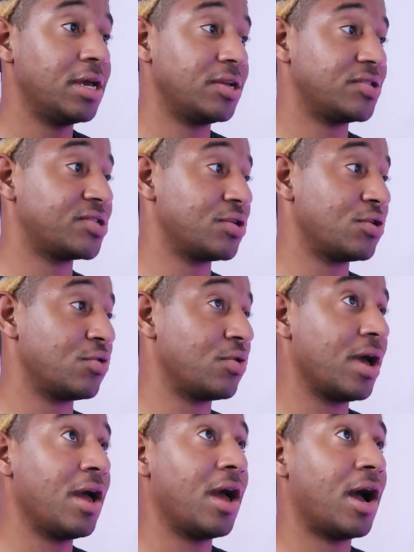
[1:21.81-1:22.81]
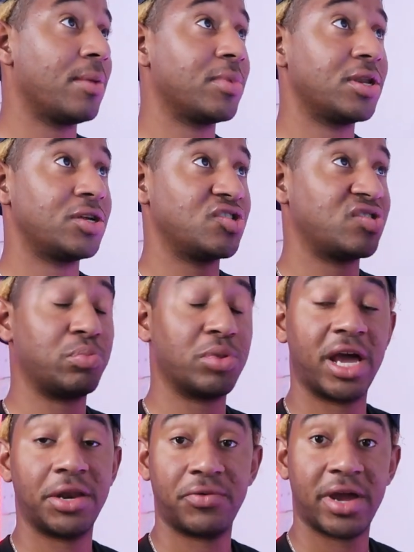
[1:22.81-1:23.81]
And so I'm gonna just
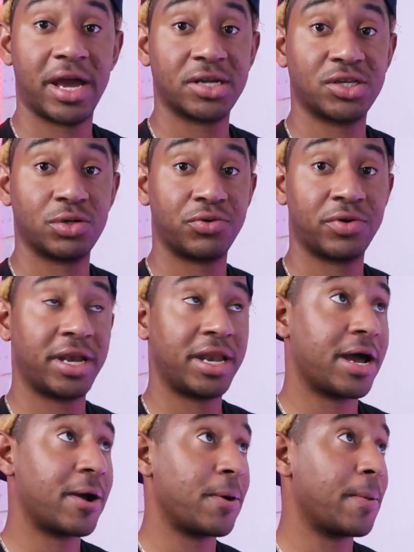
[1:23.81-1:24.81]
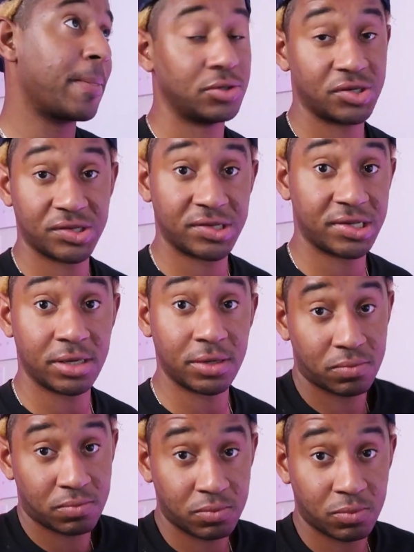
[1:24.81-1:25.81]
blind react to it right now, just
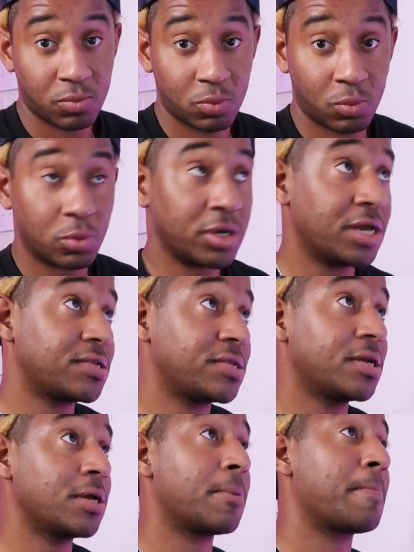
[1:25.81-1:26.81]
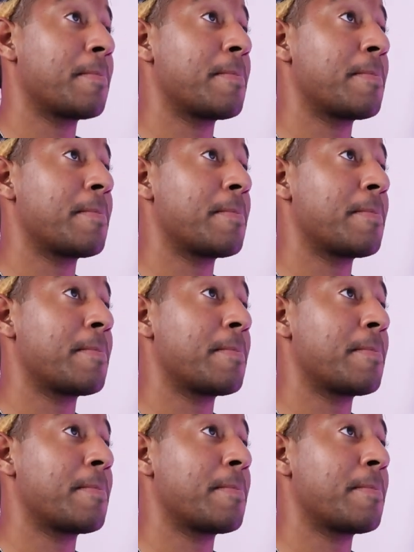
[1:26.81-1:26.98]
see what do you have to say?